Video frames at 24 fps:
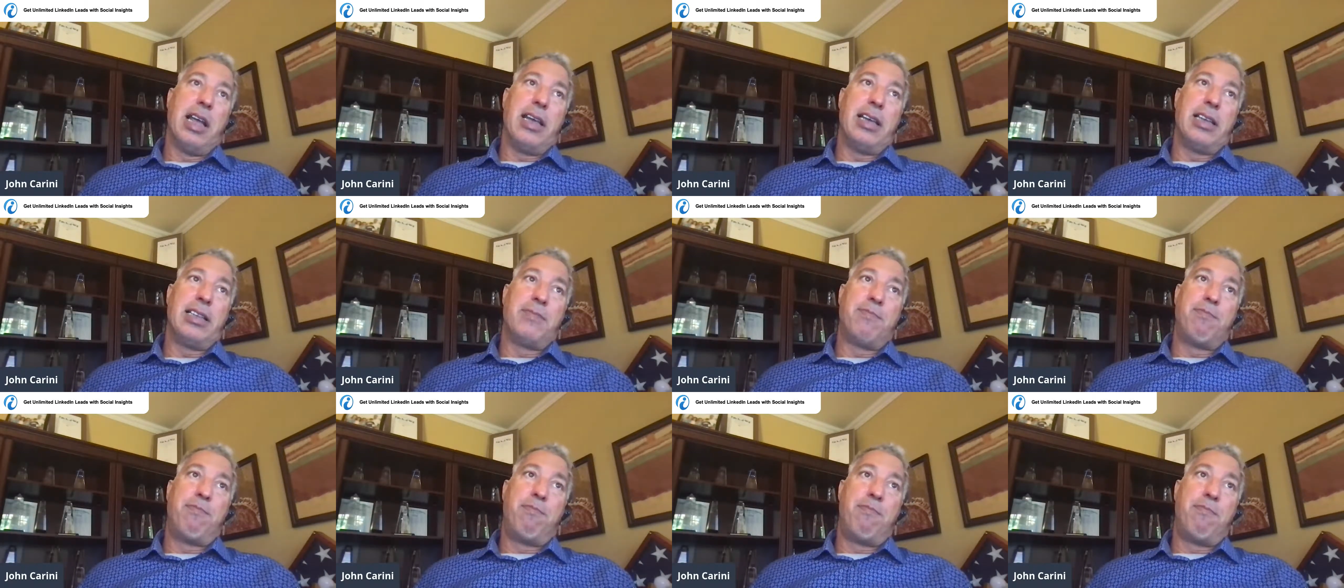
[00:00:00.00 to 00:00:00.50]

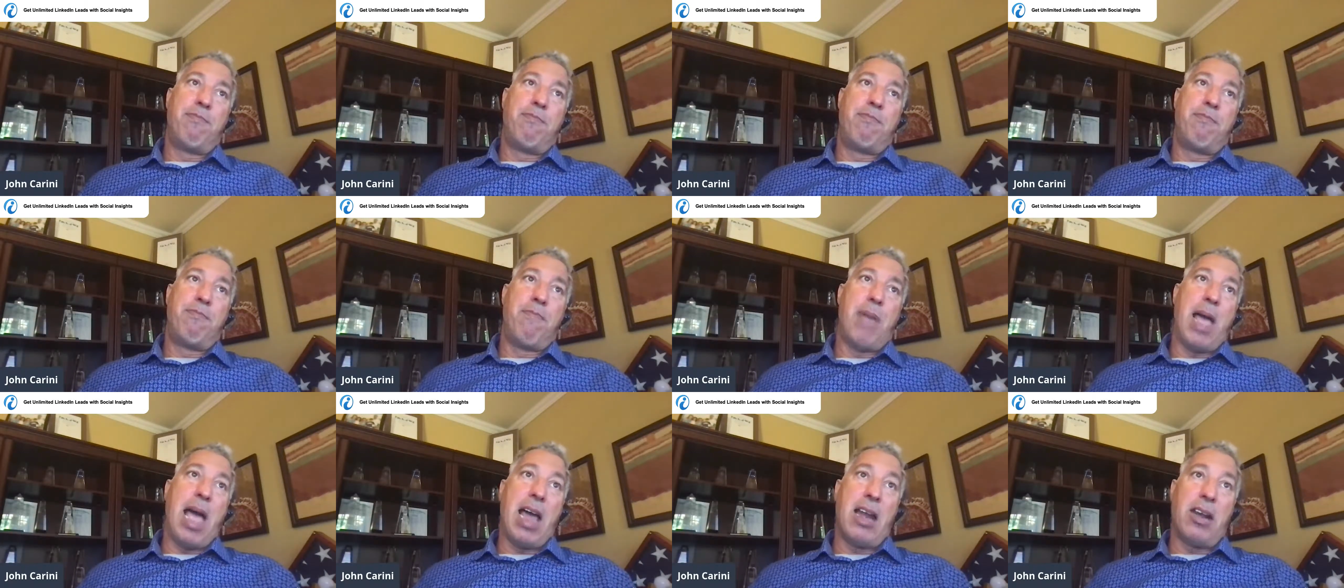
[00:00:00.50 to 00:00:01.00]
It's
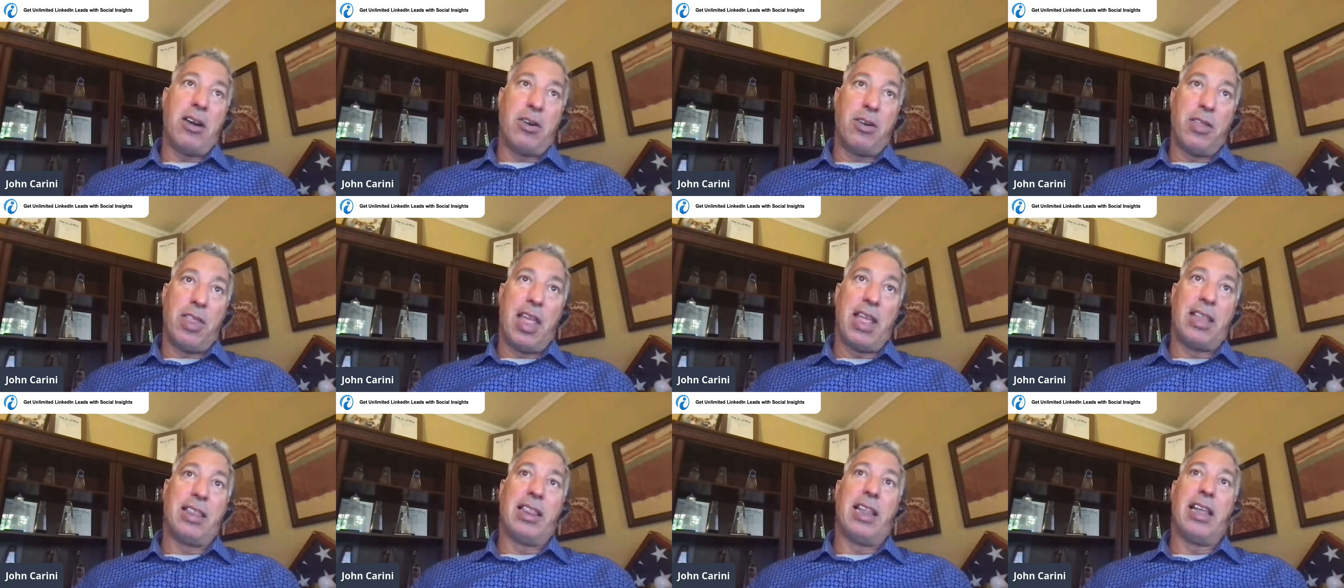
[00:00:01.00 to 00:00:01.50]
better
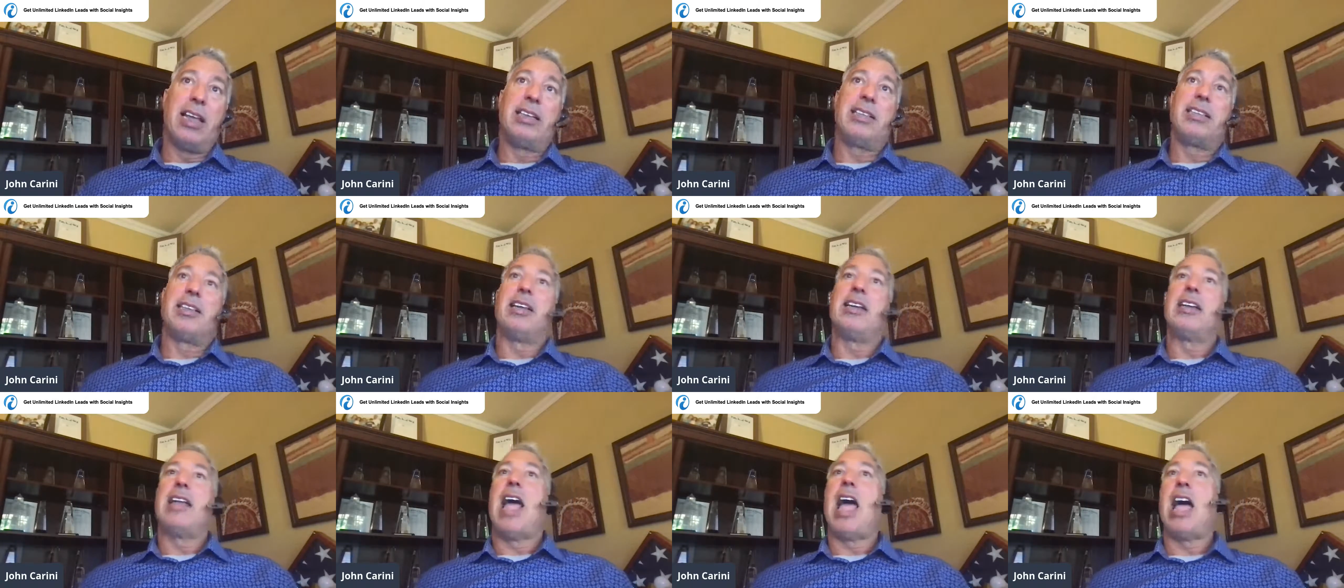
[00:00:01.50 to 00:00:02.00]
than
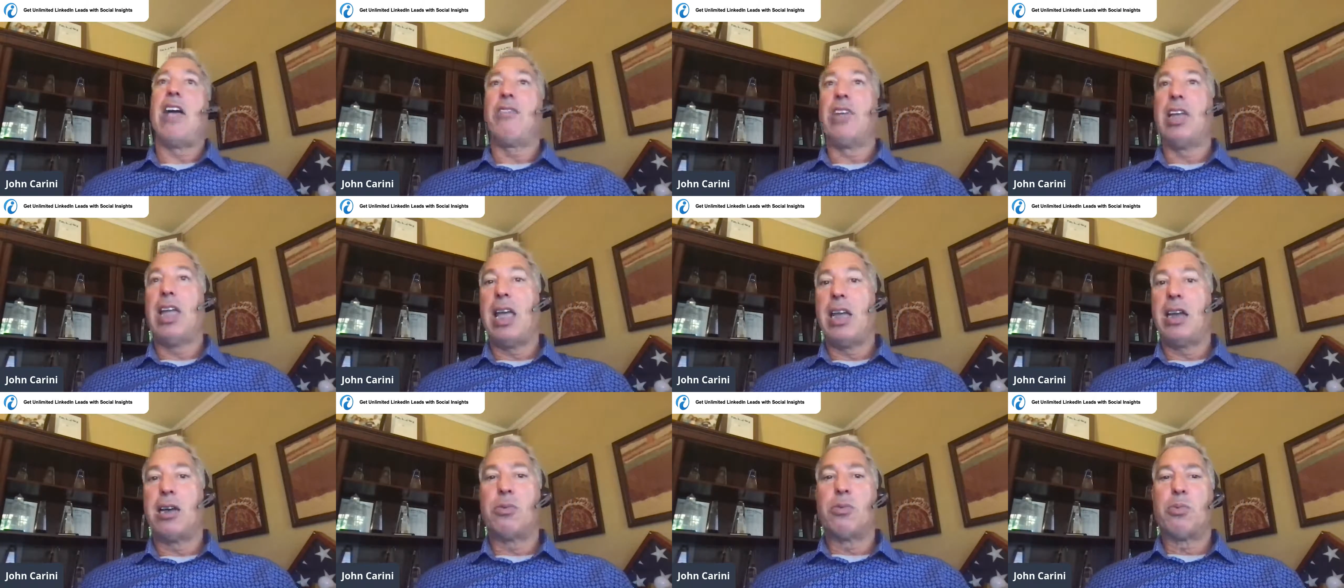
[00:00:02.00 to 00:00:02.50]
LinkedIn
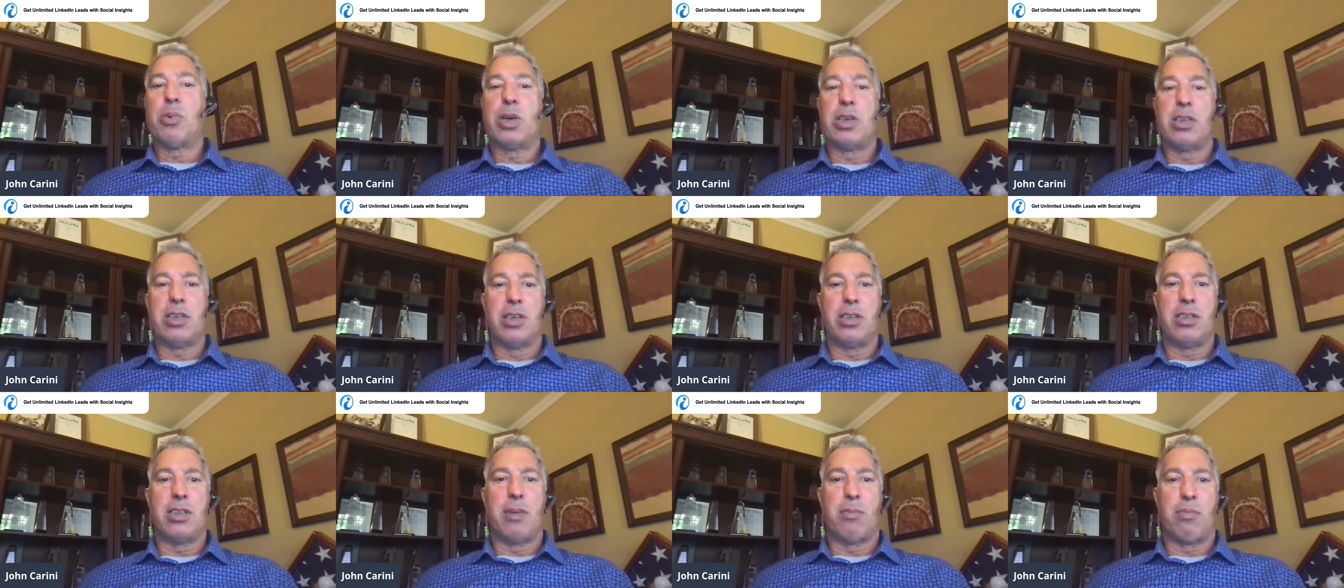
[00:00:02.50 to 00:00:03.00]
Navigator,
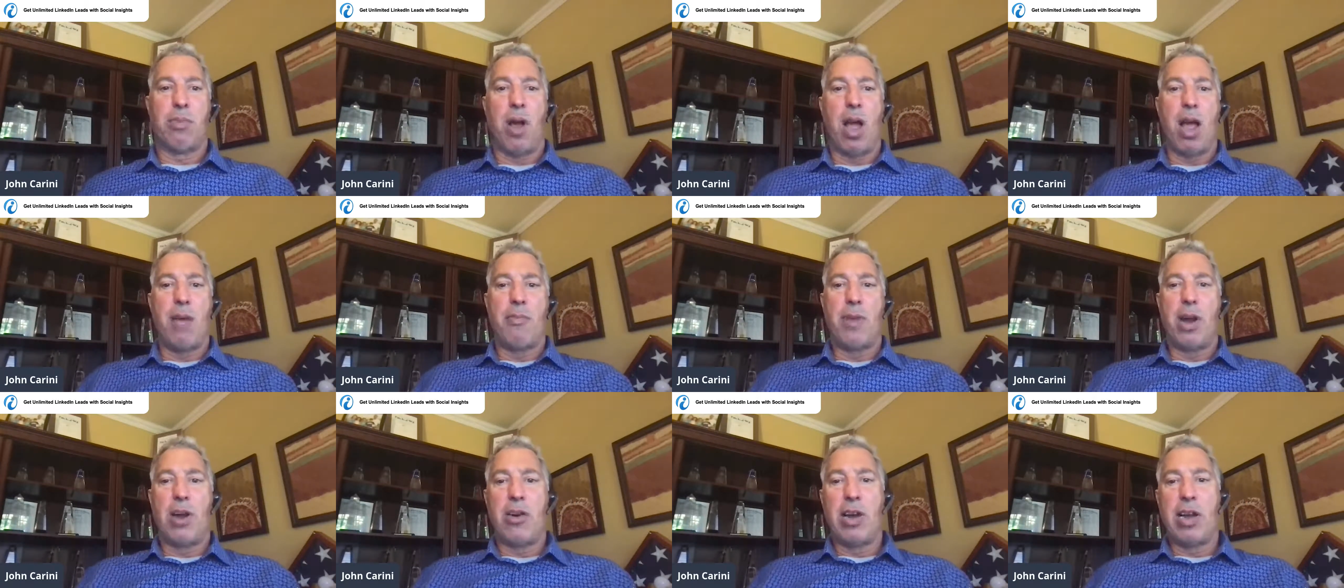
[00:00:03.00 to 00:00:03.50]
which is the
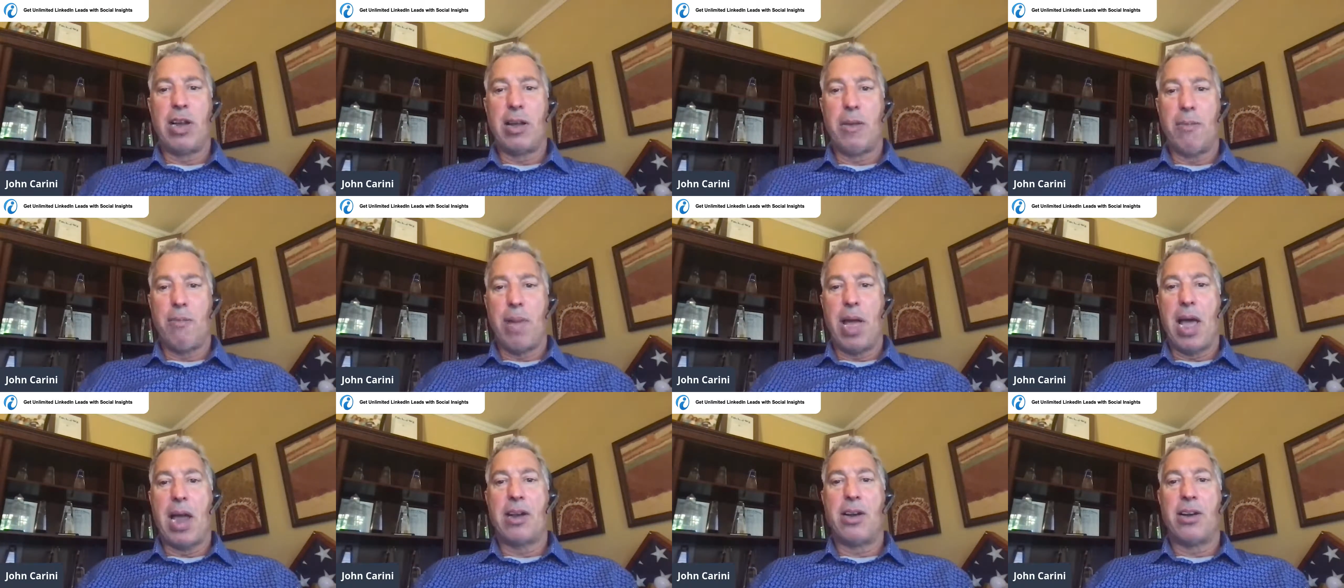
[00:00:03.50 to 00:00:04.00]
primary
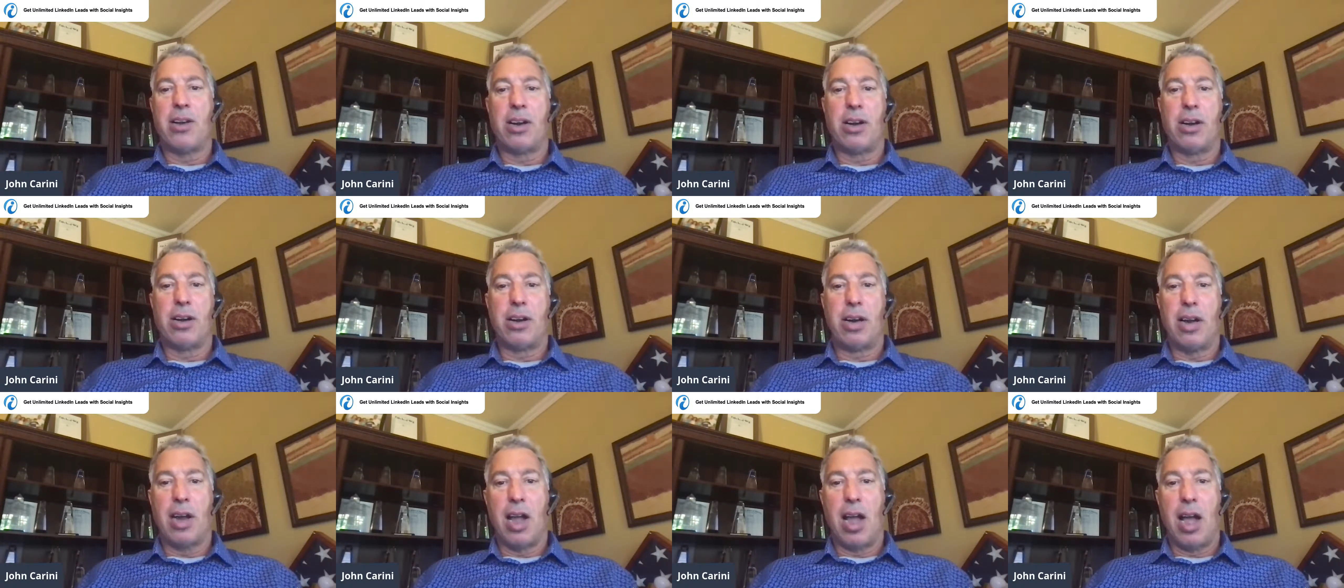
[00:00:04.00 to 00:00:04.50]

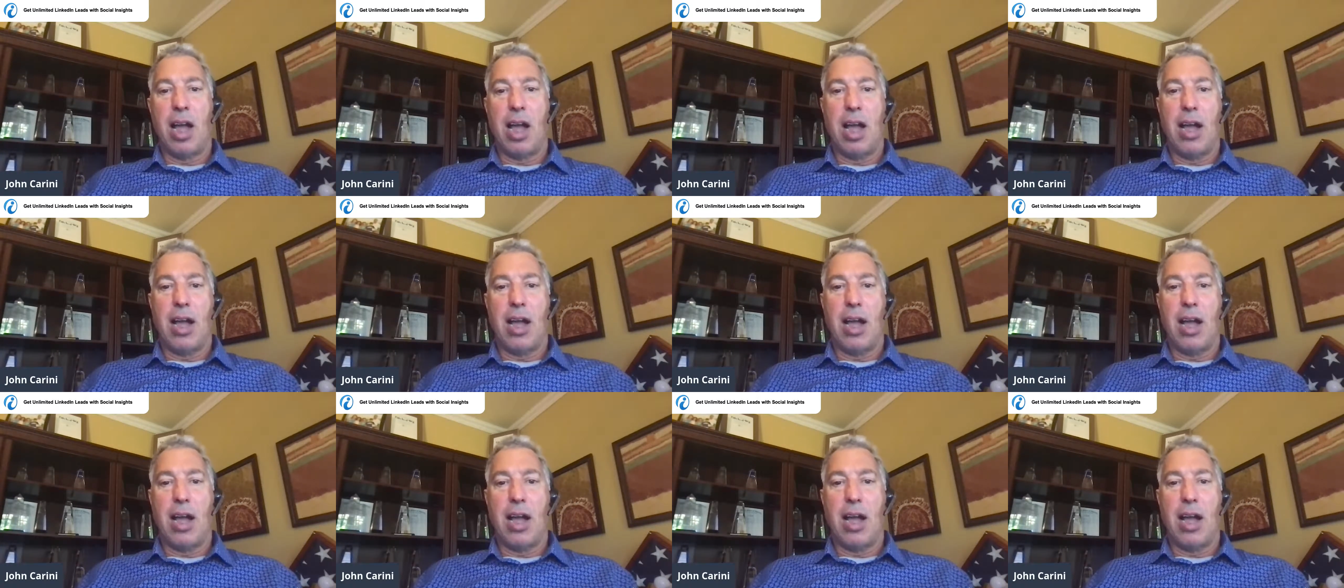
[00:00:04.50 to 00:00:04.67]
competitor